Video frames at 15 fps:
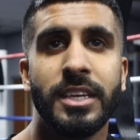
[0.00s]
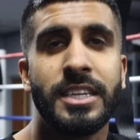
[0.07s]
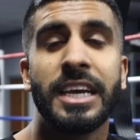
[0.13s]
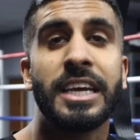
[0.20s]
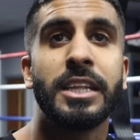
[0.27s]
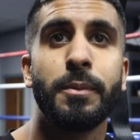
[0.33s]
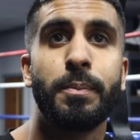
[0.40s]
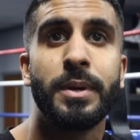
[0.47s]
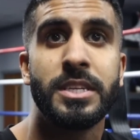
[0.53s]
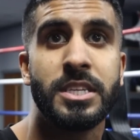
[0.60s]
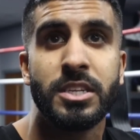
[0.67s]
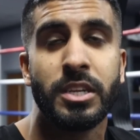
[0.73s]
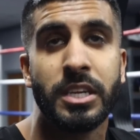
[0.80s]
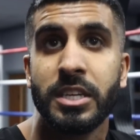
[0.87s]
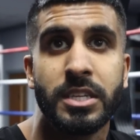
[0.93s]
He's taking the piss."
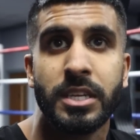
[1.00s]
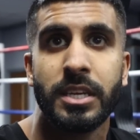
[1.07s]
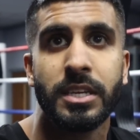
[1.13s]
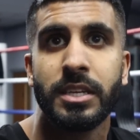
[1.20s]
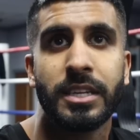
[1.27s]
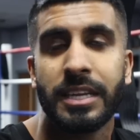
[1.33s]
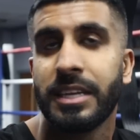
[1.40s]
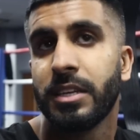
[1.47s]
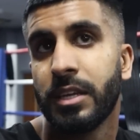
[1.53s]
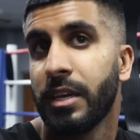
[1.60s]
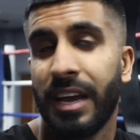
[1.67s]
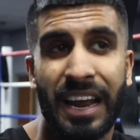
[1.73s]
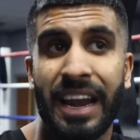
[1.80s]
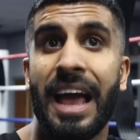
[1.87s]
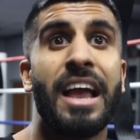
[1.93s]

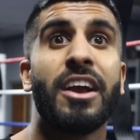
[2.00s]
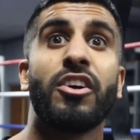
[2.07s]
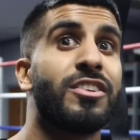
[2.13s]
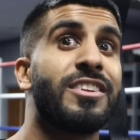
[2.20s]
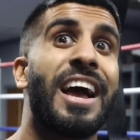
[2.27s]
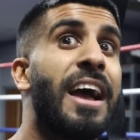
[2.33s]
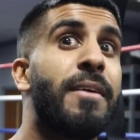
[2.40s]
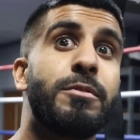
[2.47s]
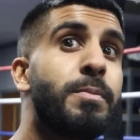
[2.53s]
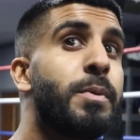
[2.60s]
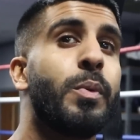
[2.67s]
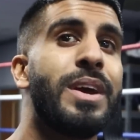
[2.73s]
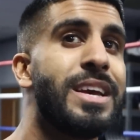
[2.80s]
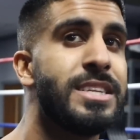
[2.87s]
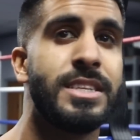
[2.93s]
And I ain't got time to be
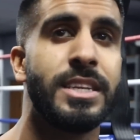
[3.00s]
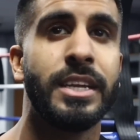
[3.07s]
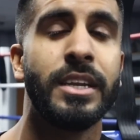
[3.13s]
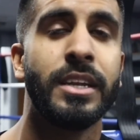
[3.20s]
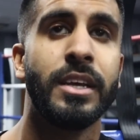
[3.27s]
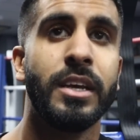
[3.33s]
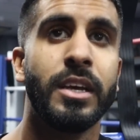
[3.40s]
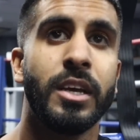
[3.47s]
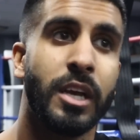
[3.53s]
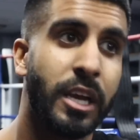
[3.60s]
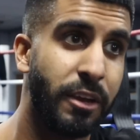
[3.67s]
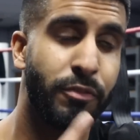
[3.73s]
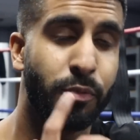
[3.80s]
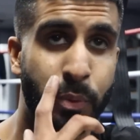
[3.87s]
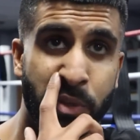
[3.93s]
wasting
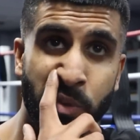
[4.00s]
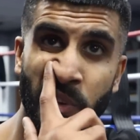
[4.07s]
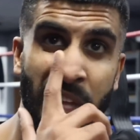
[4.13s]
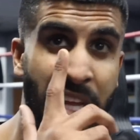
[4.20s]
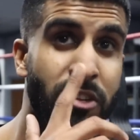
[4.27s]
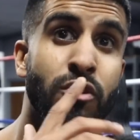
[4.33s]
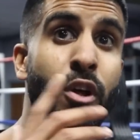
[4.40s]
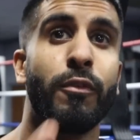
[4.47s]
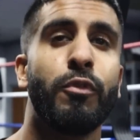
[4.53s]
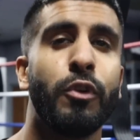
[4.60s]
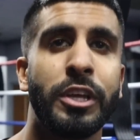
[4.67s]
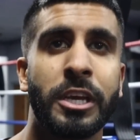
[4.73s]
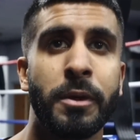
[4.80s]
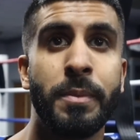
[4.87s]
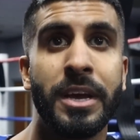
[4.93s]
if with someone that's not
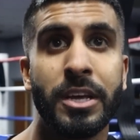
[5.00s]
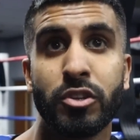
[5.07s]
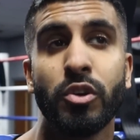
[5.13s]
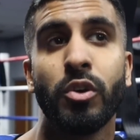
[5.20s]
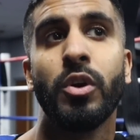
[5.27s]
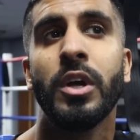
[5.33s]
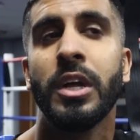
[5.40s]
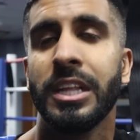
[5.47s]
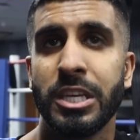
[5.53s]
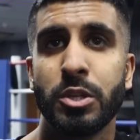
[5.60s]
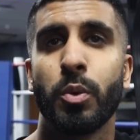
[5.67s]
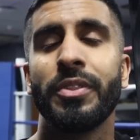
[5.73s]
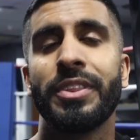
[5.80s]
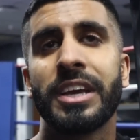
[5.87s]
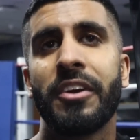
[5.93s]
fully committed. So there's
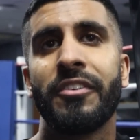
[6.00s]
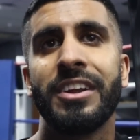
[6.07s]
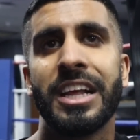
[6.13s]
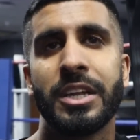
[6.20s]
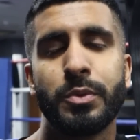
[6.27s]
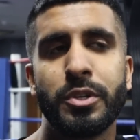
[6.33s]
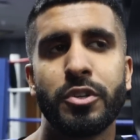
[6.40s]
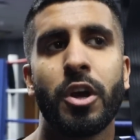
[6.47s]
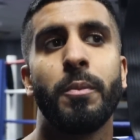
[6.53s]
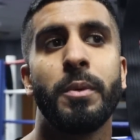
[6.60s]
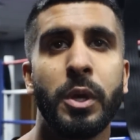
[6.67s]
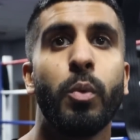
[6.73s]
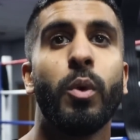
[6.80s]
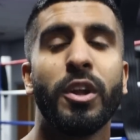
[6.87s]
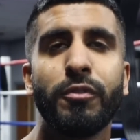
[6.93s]
one thing I realised with Tom:
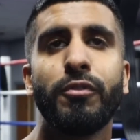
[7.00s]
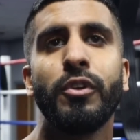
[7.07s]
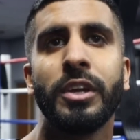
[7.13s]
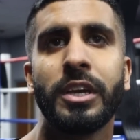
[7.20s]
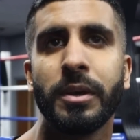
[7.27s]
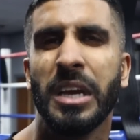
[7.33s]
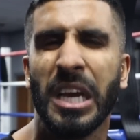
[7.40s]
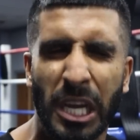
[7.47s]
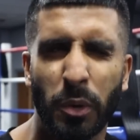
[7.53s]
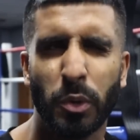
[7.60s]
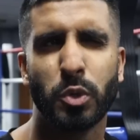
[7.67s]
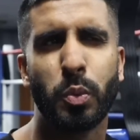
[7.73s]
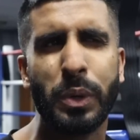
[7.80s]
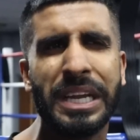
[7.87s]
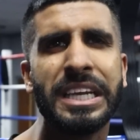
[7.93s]
he was
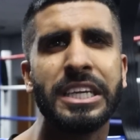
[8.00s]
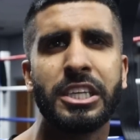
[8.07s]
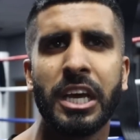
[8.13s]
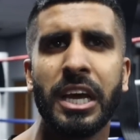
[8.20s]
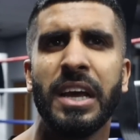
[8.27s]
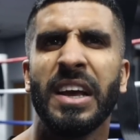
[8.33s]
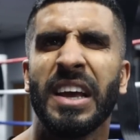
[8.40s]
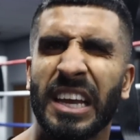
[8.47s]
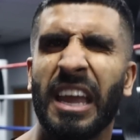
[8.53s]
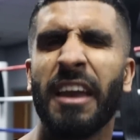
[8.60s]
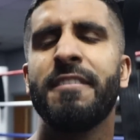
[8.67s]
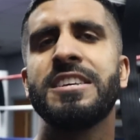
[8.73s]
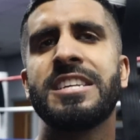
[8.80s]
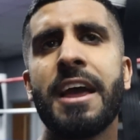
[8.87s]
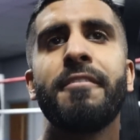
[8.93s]
willing to give
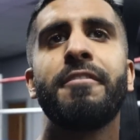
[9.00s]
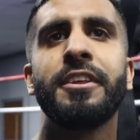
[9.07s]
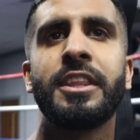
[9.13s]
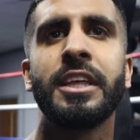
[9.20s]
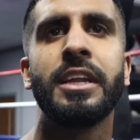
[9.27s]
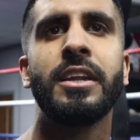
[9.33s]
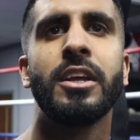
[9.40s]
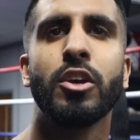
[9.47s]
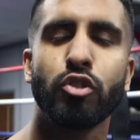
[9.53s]
his everything.